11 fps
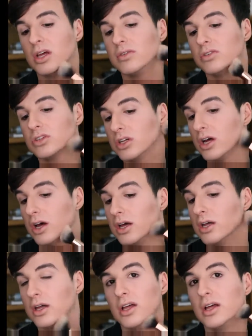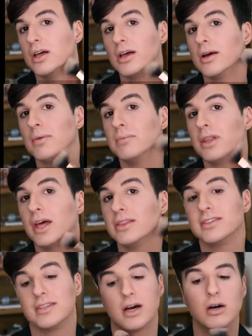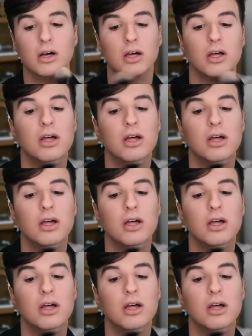Just gonna blend this out